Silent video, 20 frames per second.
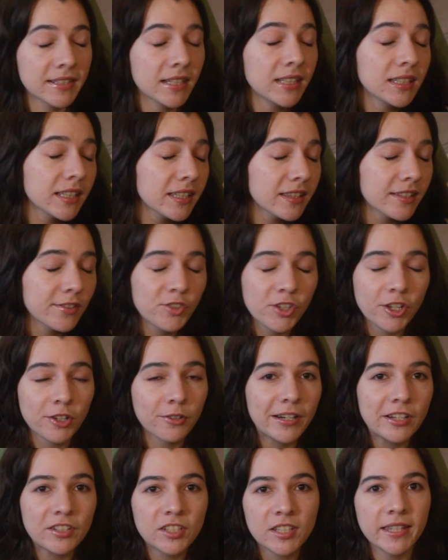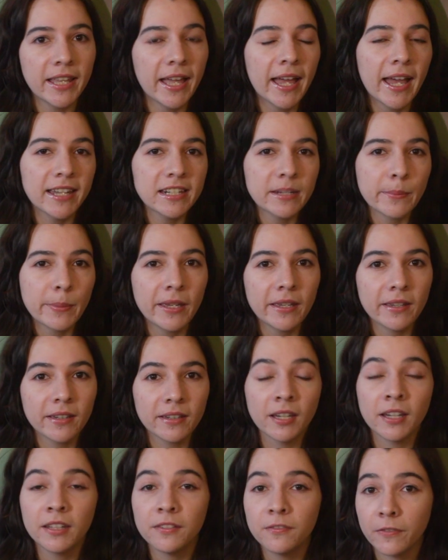suddenly the generation that had to be
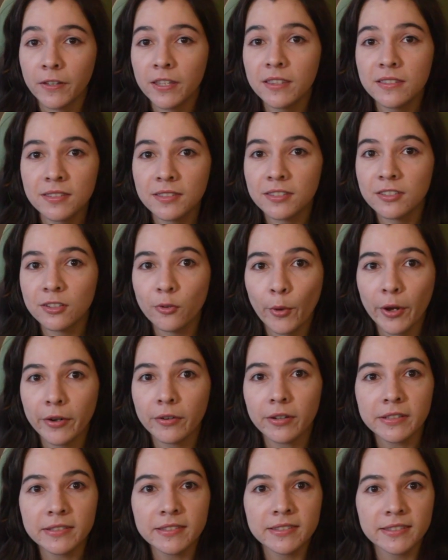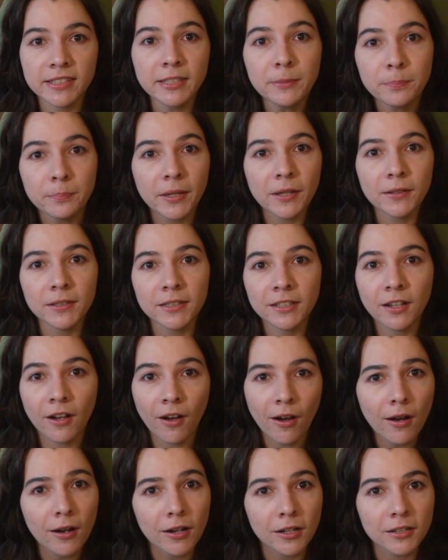convinced to wear a seatbelt in
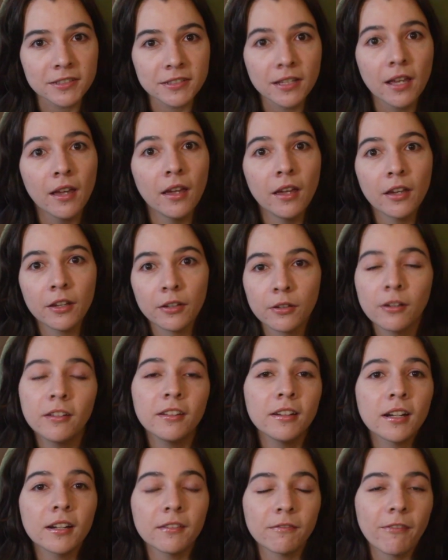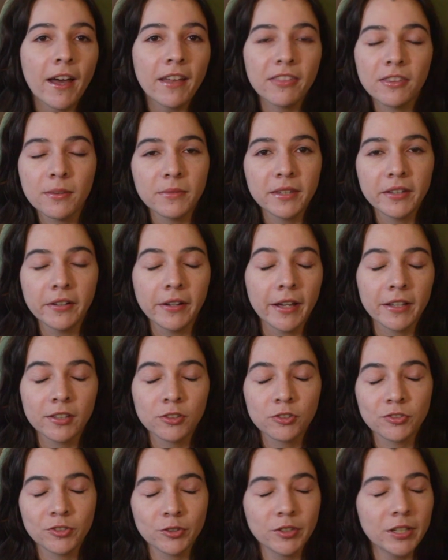cars could not fathom the
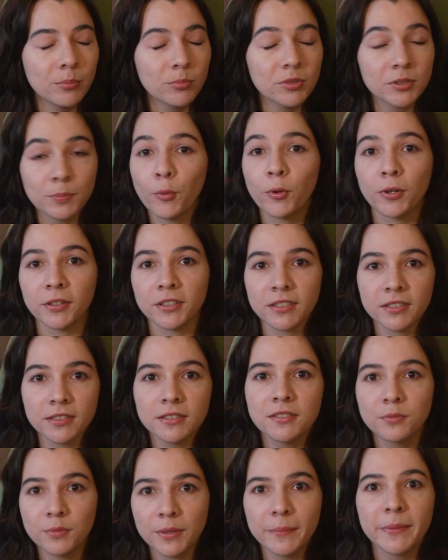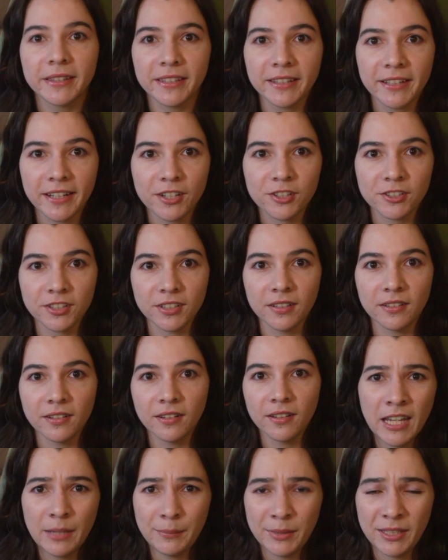extreme sport sweeping the
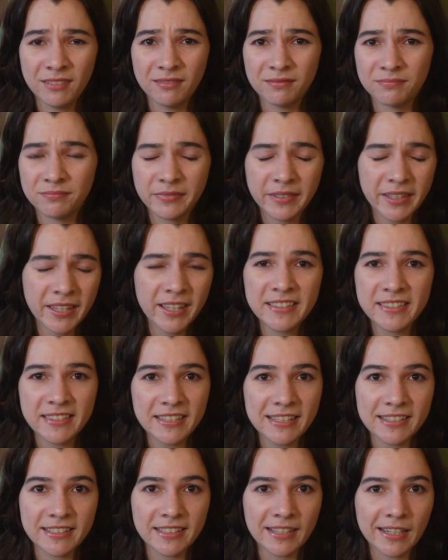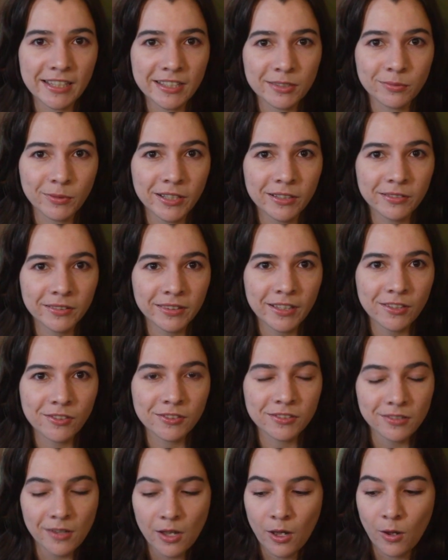nation. I mean, kids these days, why don't they
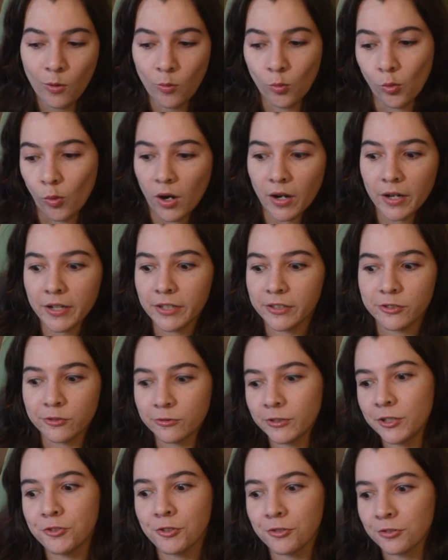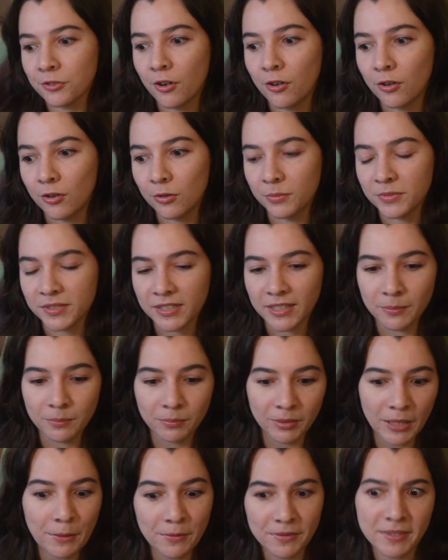just walk into strangers' homes and
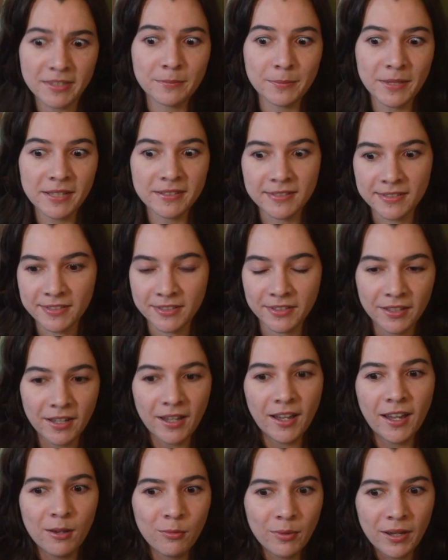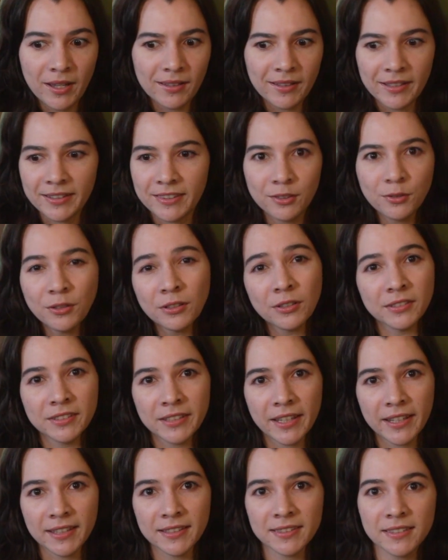play with asbestos on the highway like the good old
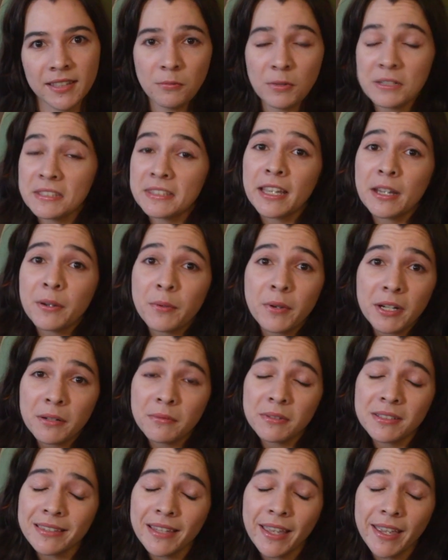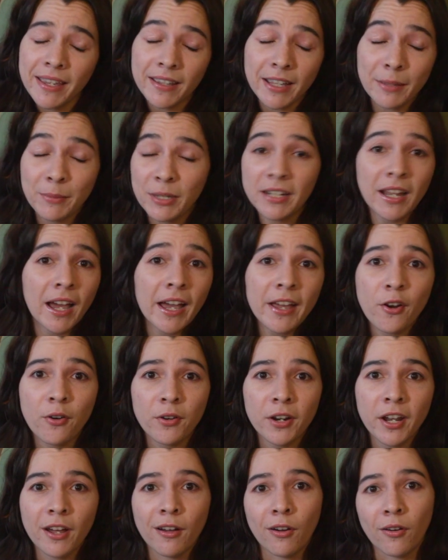days? Was that what it was like? I mean, I
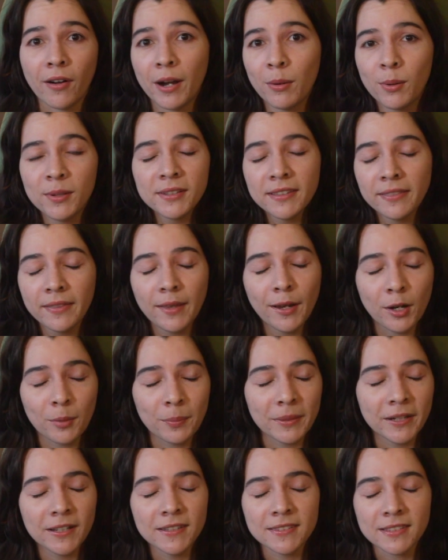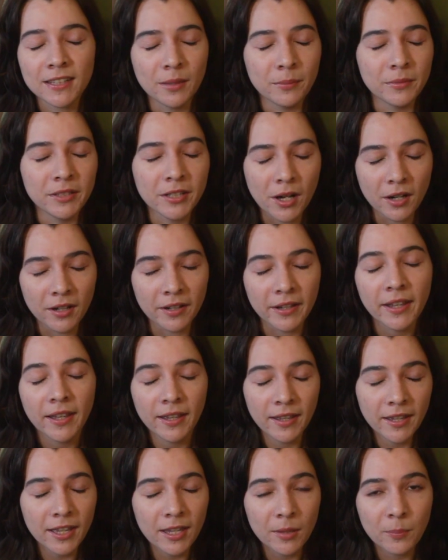don't know. I wasn't there because I'm young,
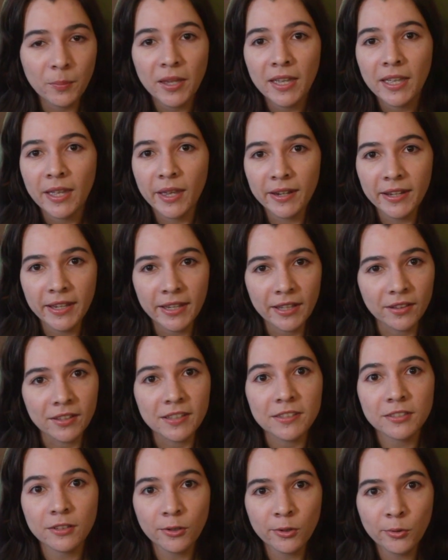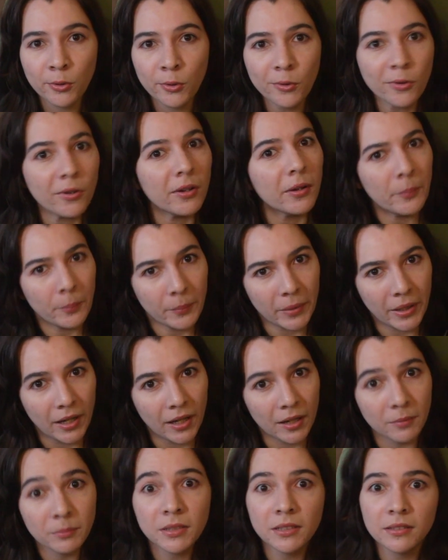hip, and Heelys are cool,
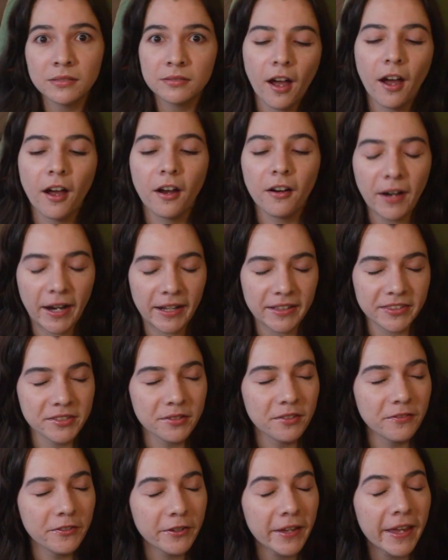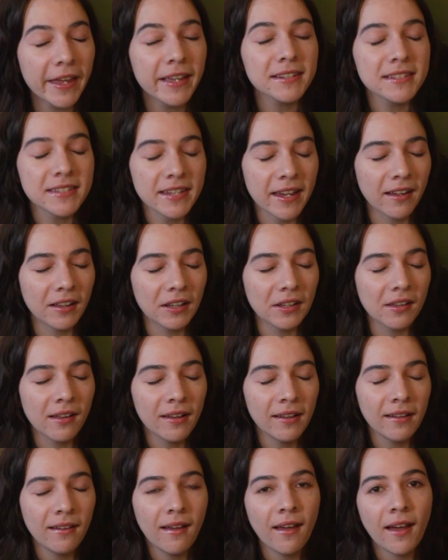Mom. Alright, so if you can't tell,
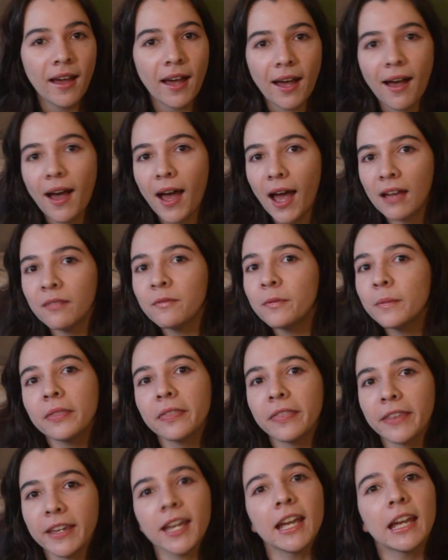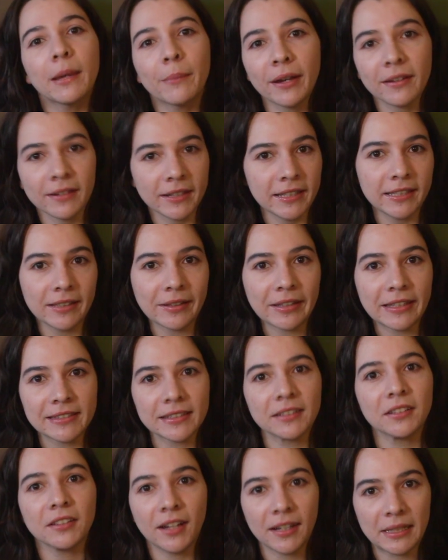I've been thinking about Heelys
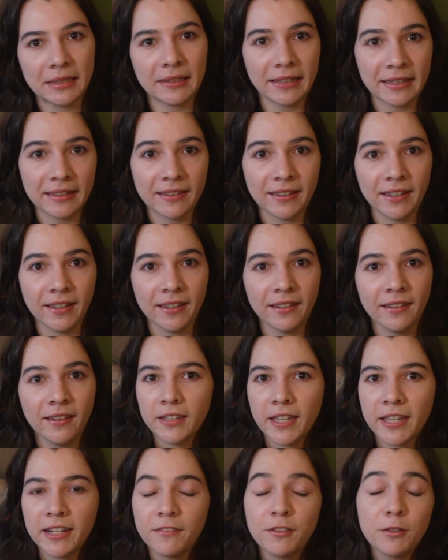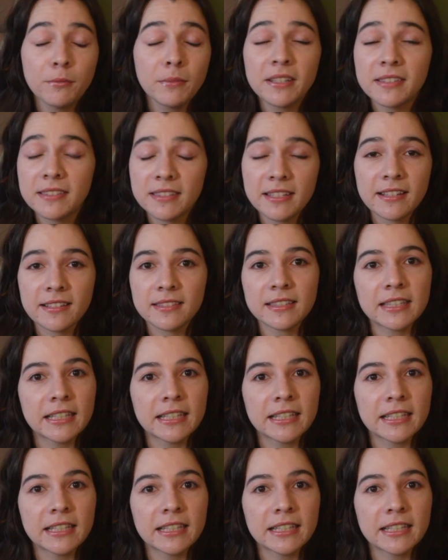a lot lately. And if you miss these